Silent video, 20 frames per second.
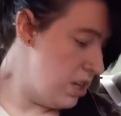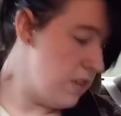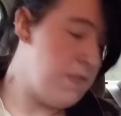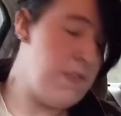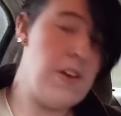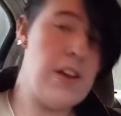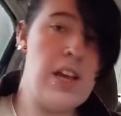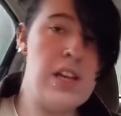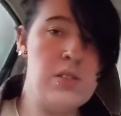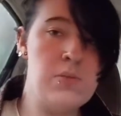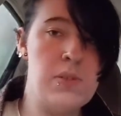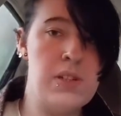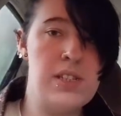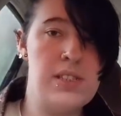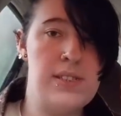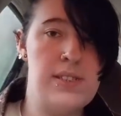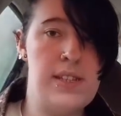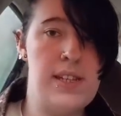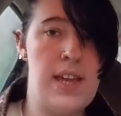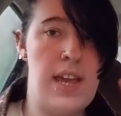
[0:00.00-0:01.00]
If you guys want
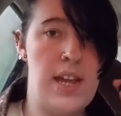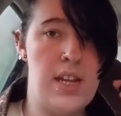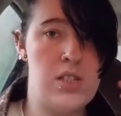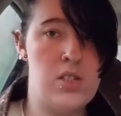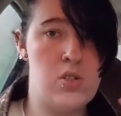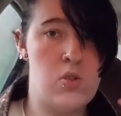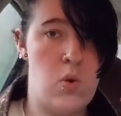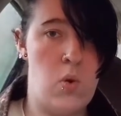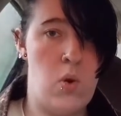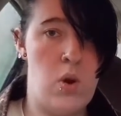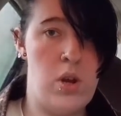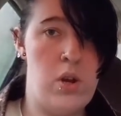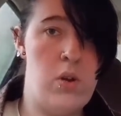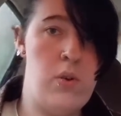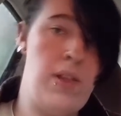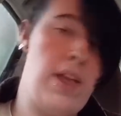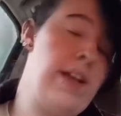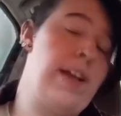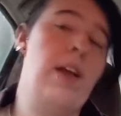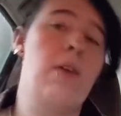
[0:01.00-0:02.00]
to see a
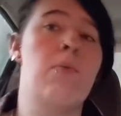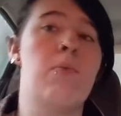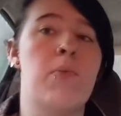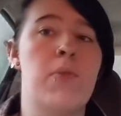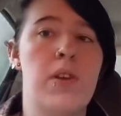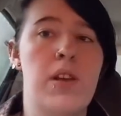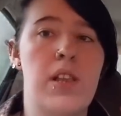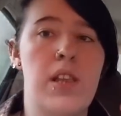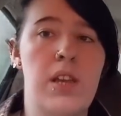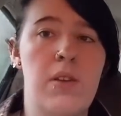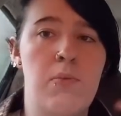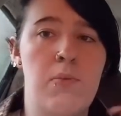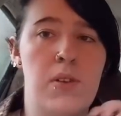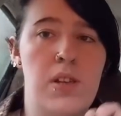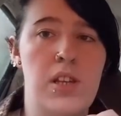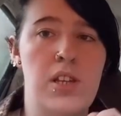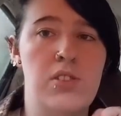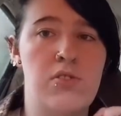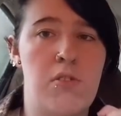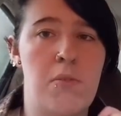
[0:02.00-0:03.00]
tutorial, like a really,
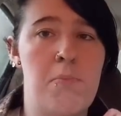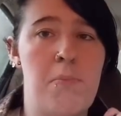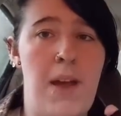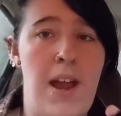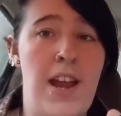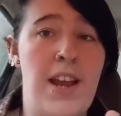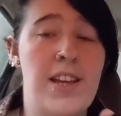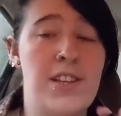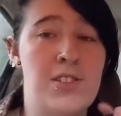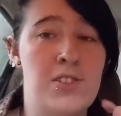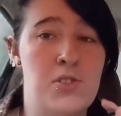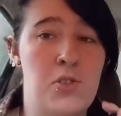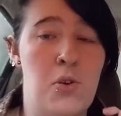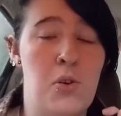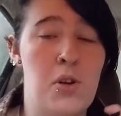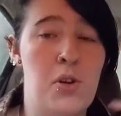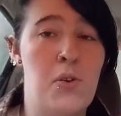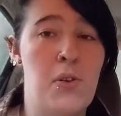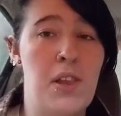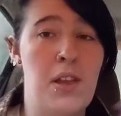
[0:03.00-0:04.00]
really dramatic
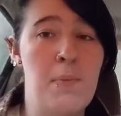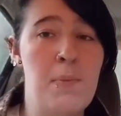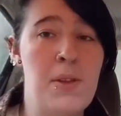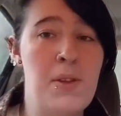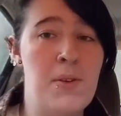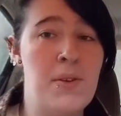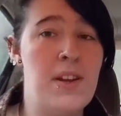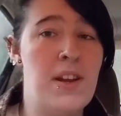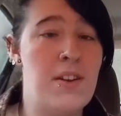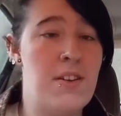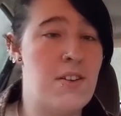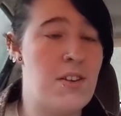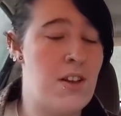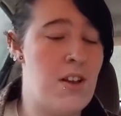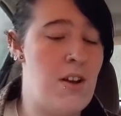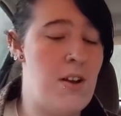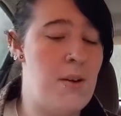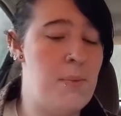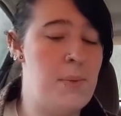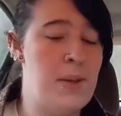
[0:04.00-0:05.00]
tutorial, let me know down in the
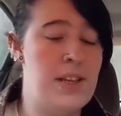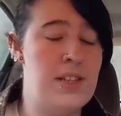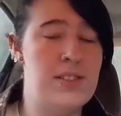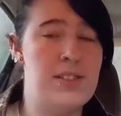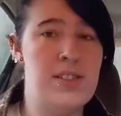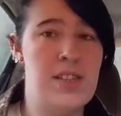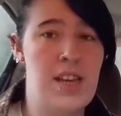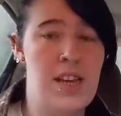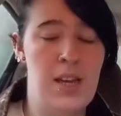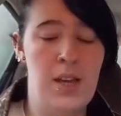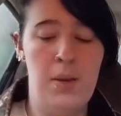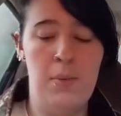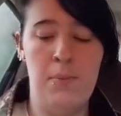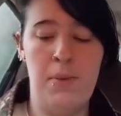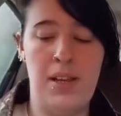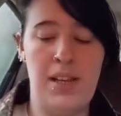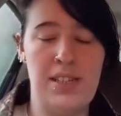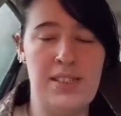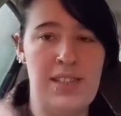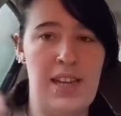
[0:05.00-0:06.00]
comments.
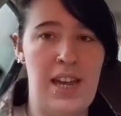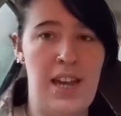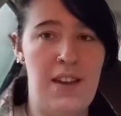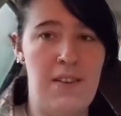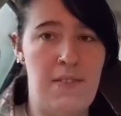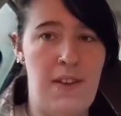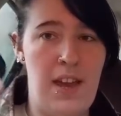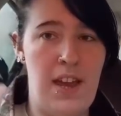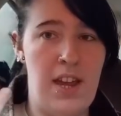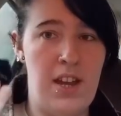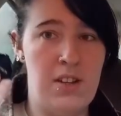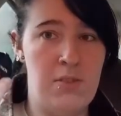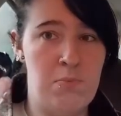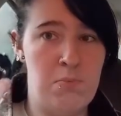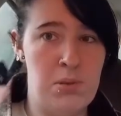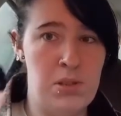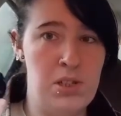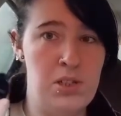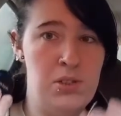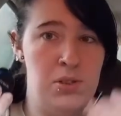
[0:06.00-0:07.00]
Because I have a
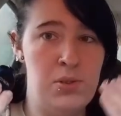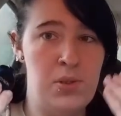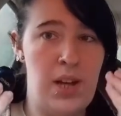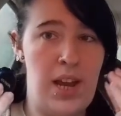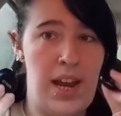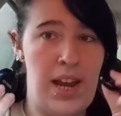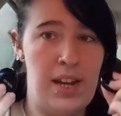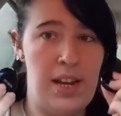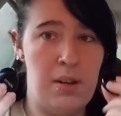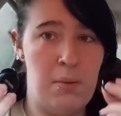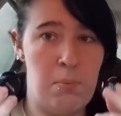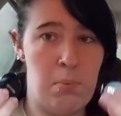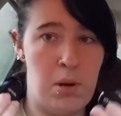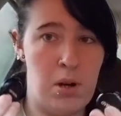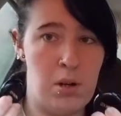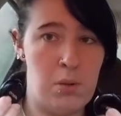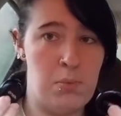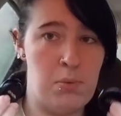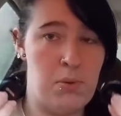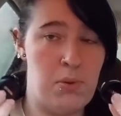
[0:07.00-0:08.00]
blue and a
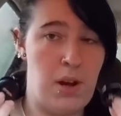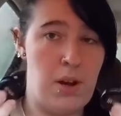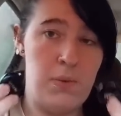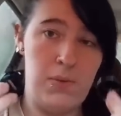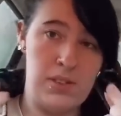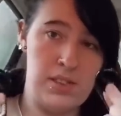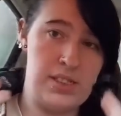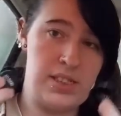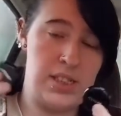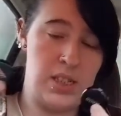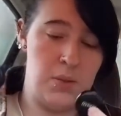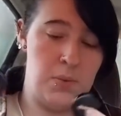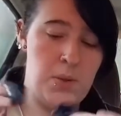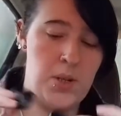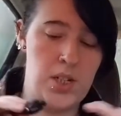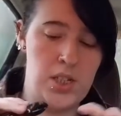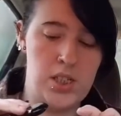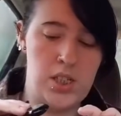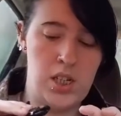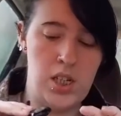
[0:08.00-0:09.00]
purple. I want to see
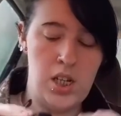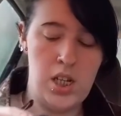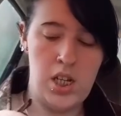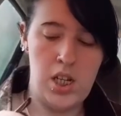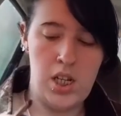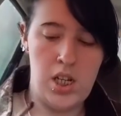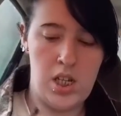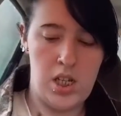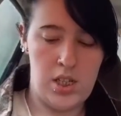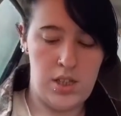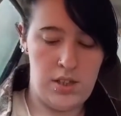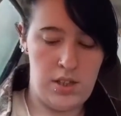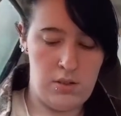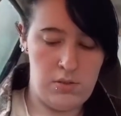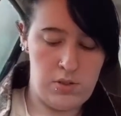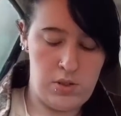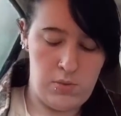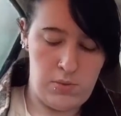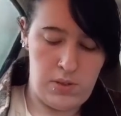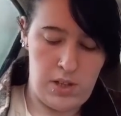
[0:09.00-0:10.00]
what
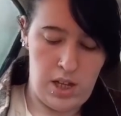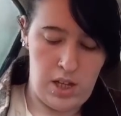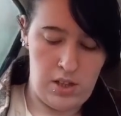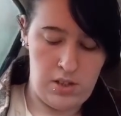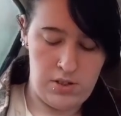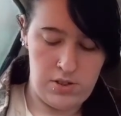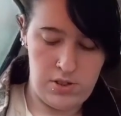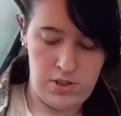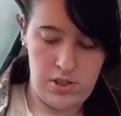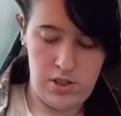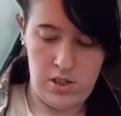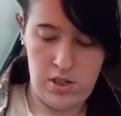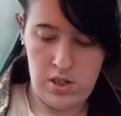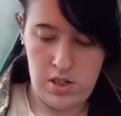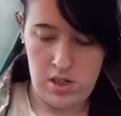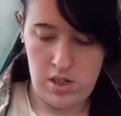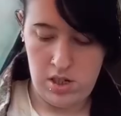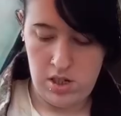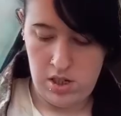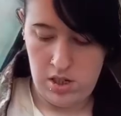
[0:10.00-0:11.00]
those two colors
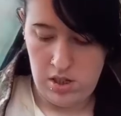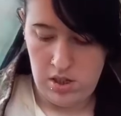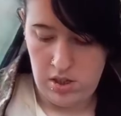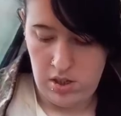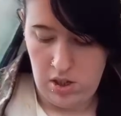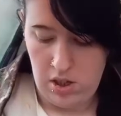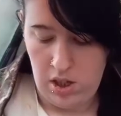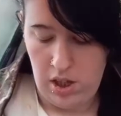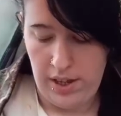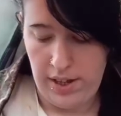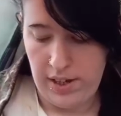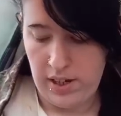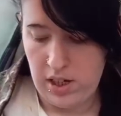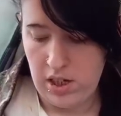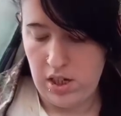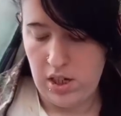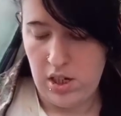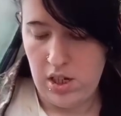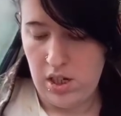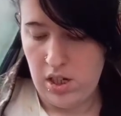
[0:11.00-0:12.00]
look
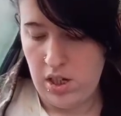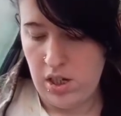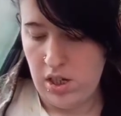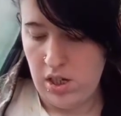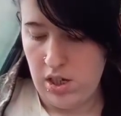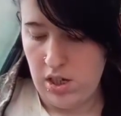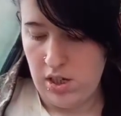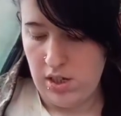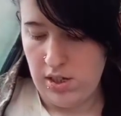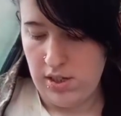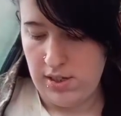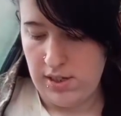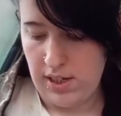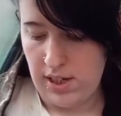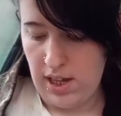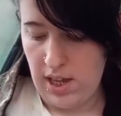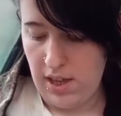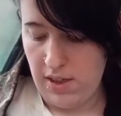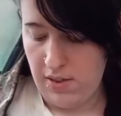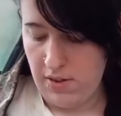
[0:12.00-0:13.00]
like
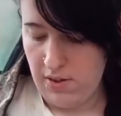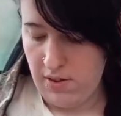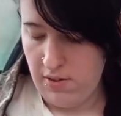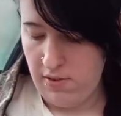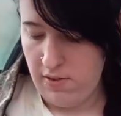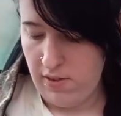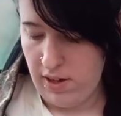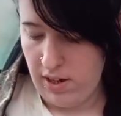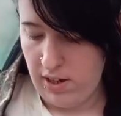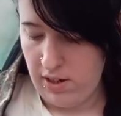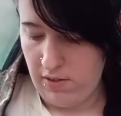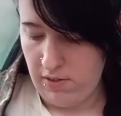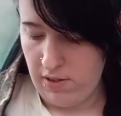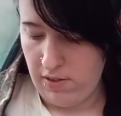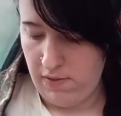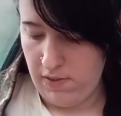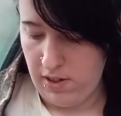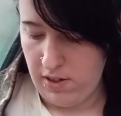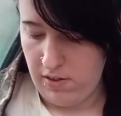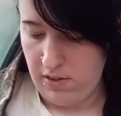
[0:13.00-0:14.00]
together. And I'll
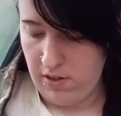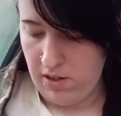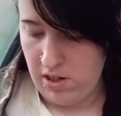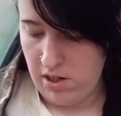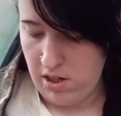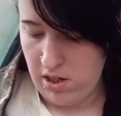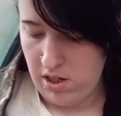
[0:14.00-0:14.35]
give you a